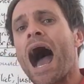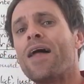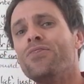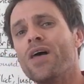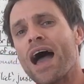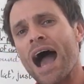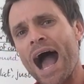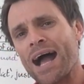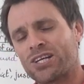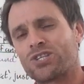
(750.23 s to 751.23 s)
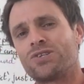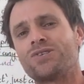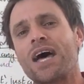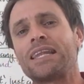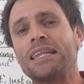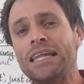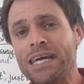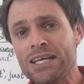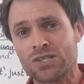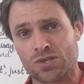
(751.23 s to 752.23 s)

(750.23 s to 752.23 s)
and their actions then lead